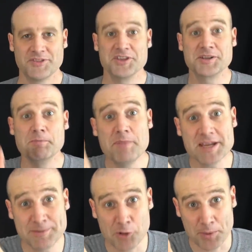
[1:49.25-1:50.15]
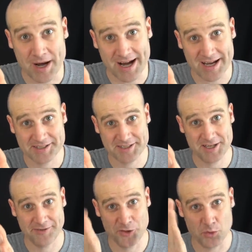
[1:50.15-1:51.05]
The submittable part,
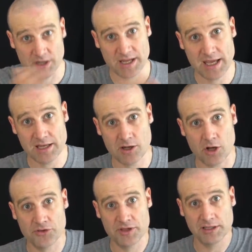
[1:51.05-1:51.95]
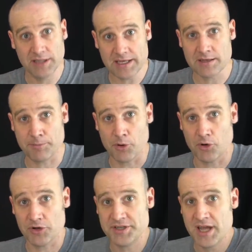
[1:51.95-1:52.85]
if you want to get on the
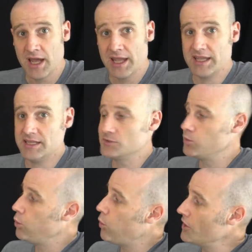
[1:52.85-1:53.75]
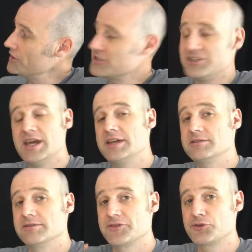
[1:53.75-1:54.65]
leaderboard, is what set
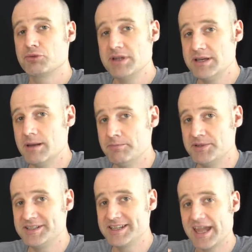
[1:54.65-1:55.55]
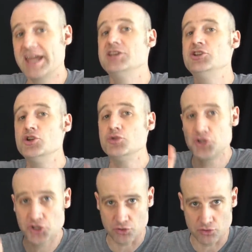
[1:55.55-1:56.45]
of 3 numbers can you
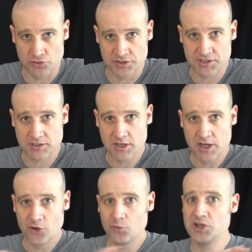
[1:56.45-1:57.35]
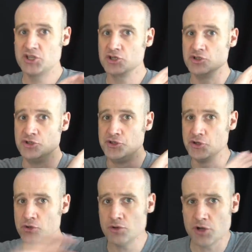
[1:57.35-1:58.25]
choose which
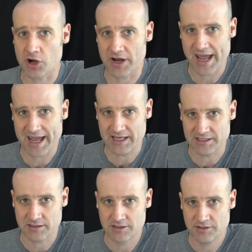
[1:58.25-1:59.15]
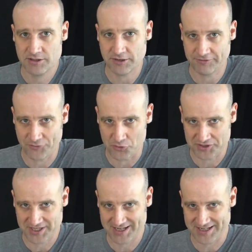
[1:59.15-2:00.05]
do not add to
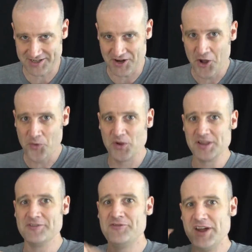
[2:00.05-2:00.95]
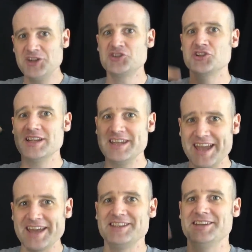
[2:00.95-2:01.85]
14 will eventually
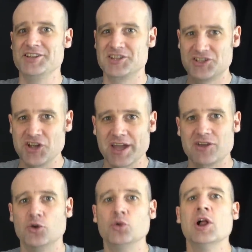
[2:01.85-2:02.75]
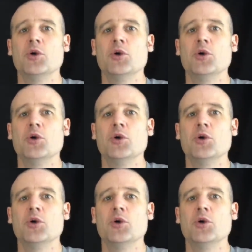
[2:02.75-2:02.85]
get in a cycle